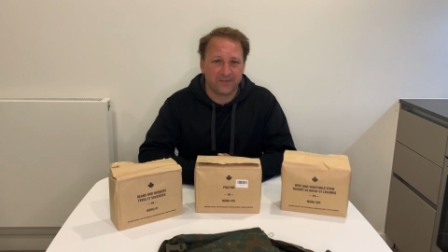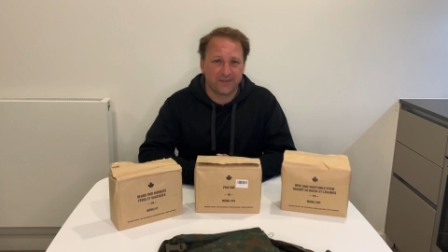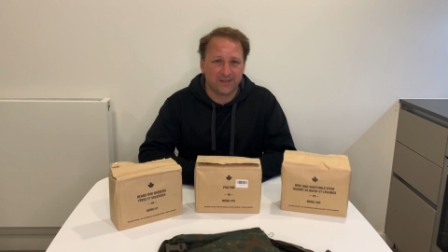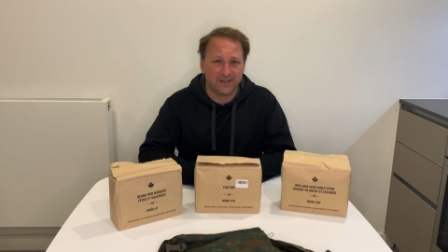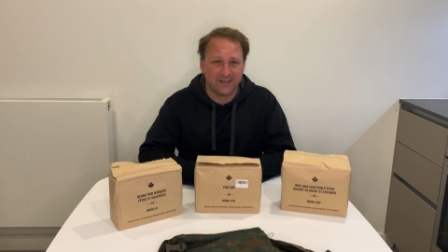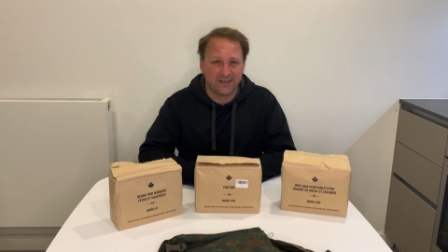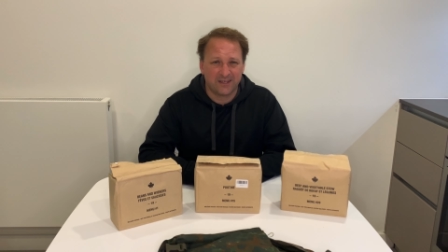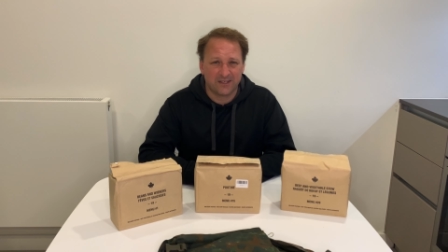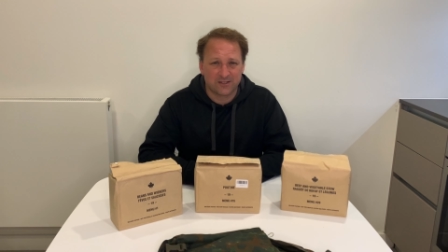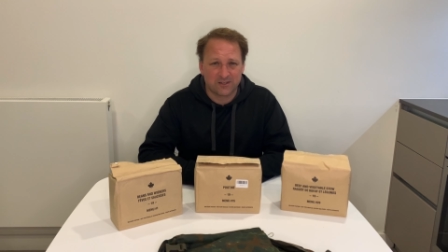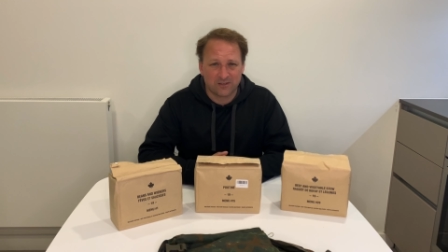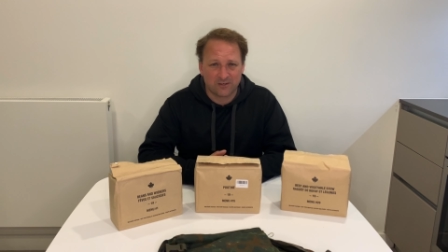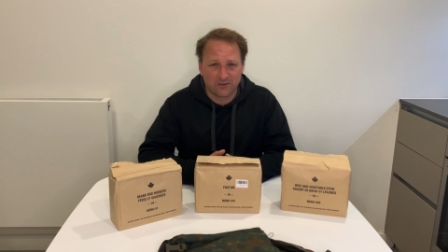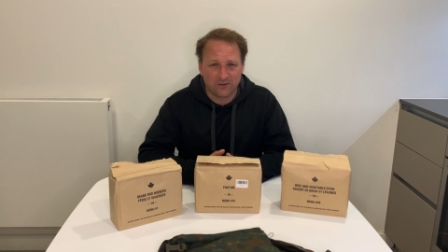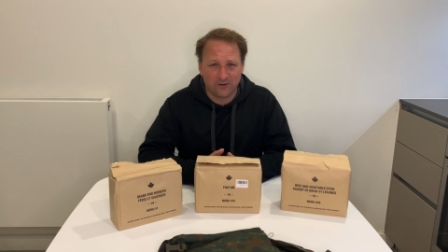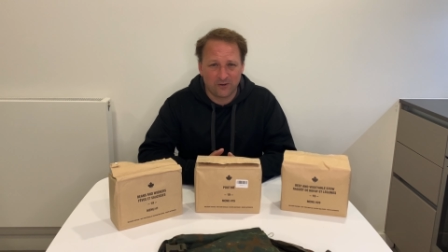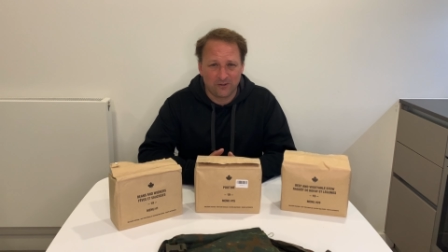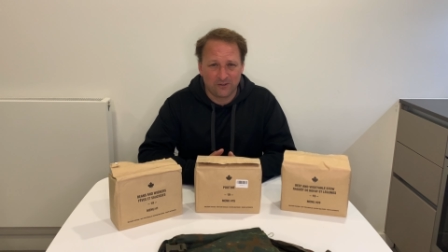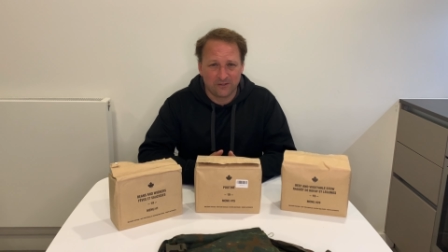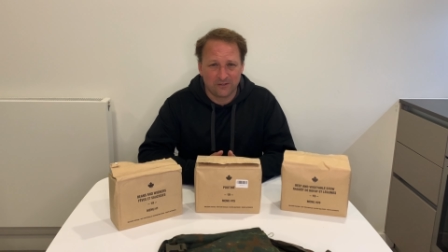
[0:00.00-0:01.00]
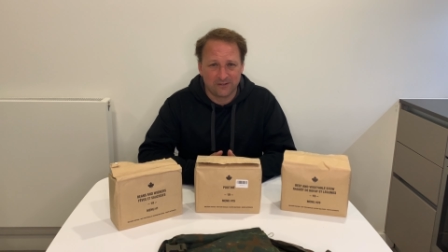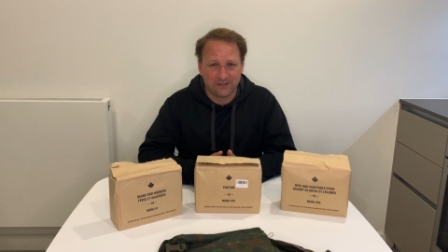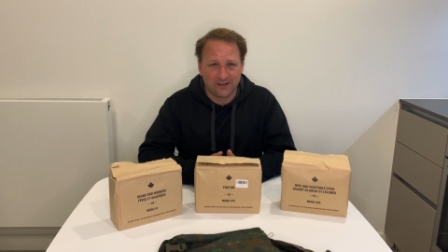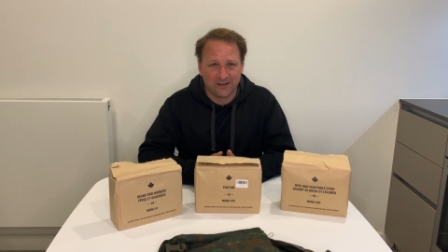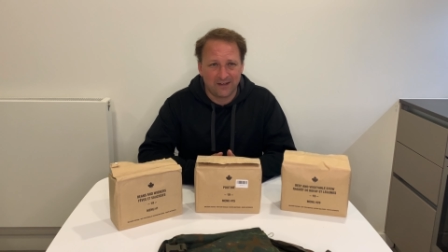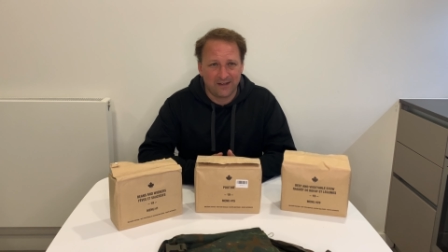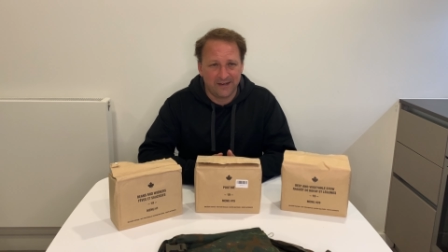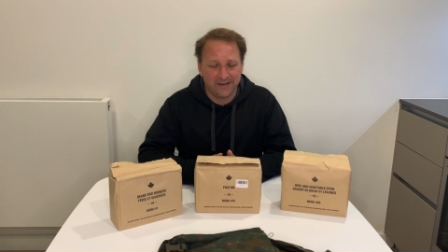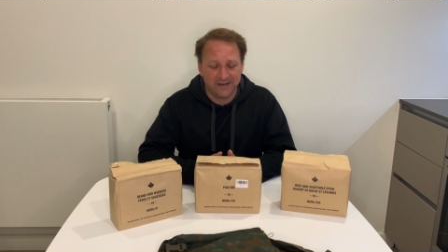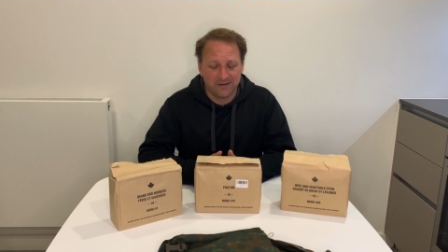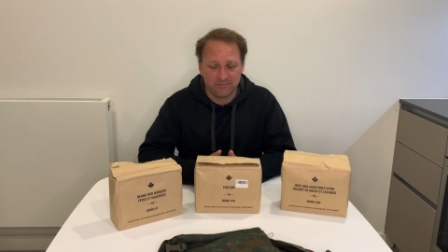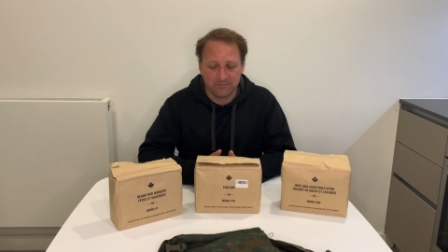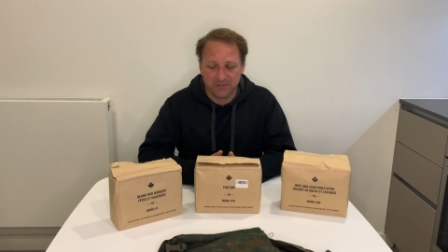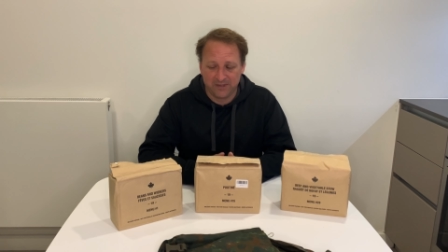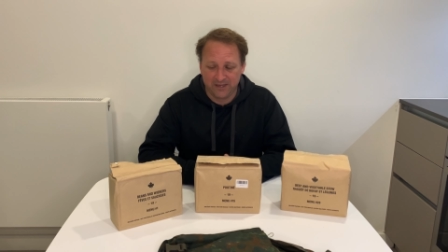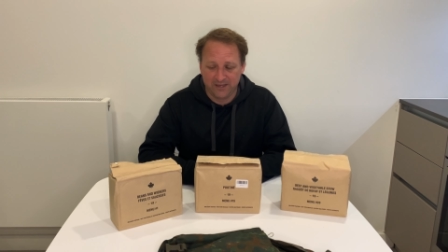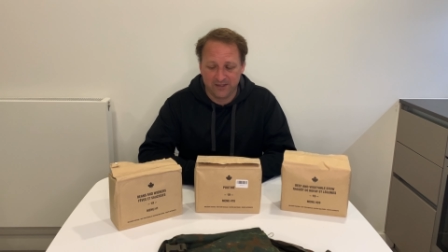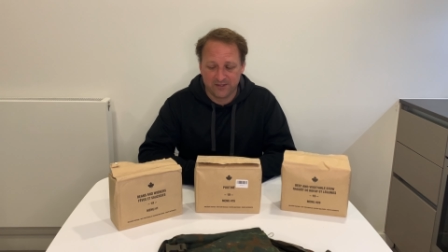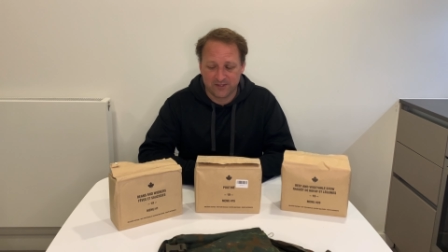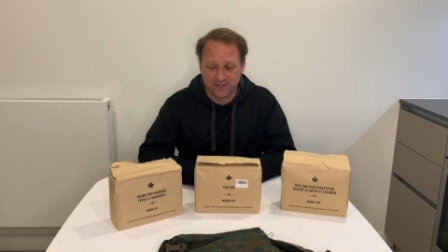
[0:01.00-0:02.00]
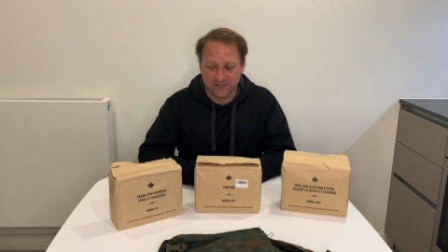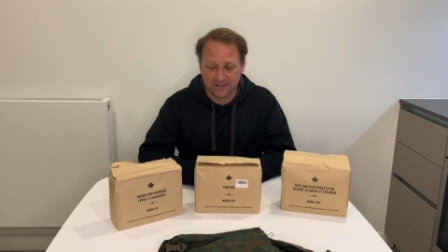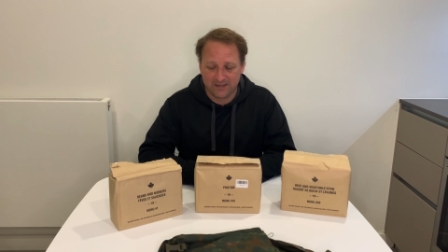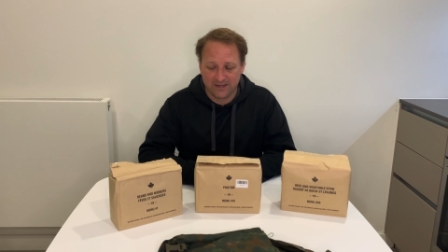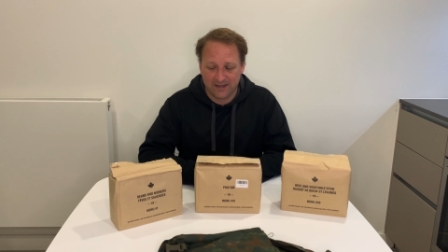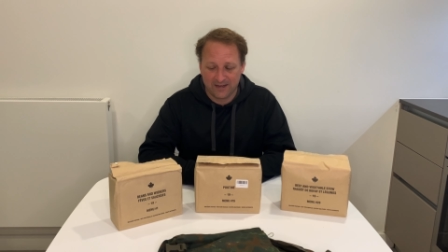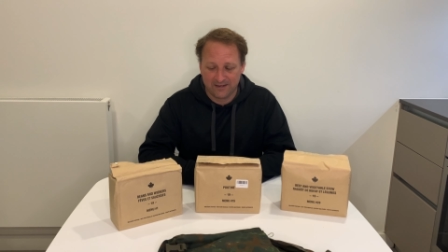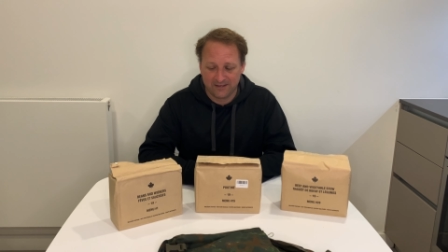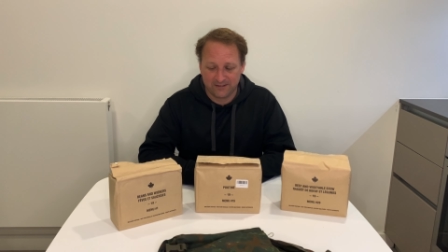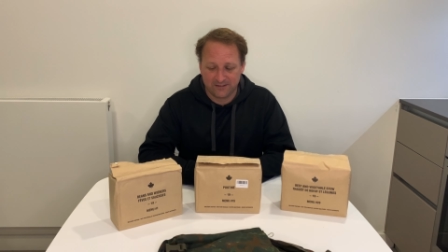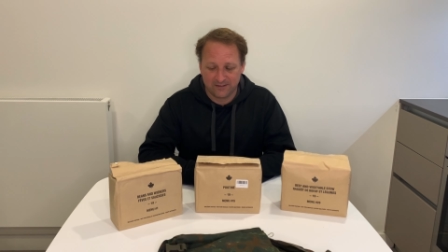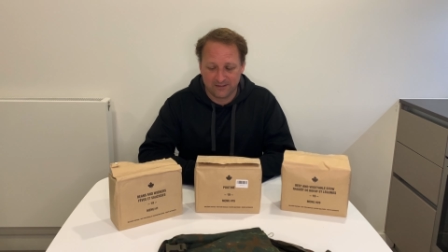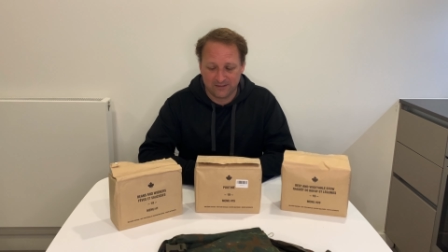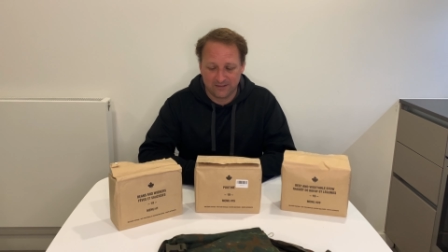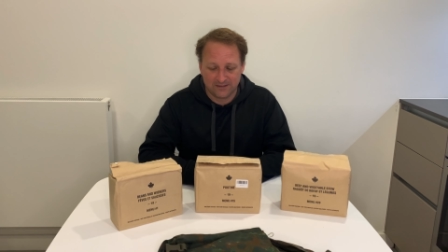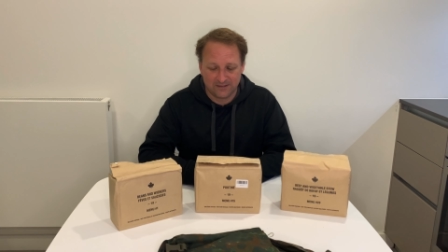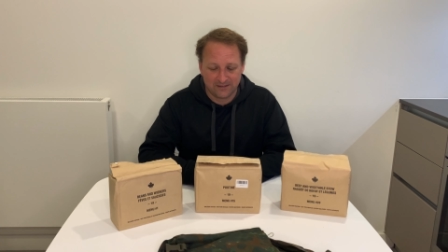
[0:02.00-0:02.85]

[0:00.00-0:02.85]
I guess they're called IMPs in Canada,